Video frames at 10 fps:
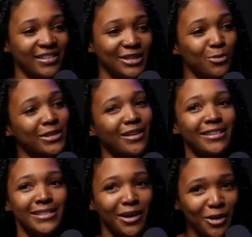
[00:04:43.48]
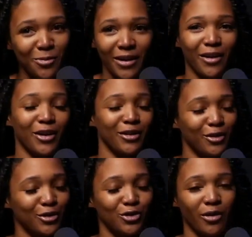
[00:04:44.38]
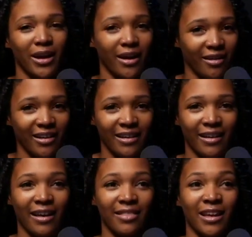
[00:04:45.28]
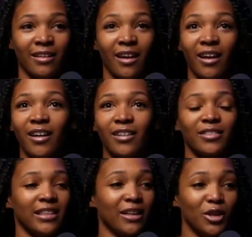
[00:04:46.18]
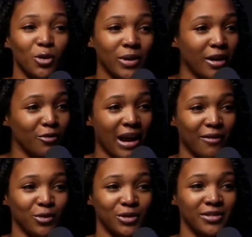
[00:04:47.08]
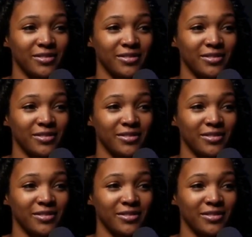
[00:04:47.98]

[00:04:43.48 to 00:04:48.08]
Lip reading: She was going to tell you about her little short haircut, and then look what unraveled.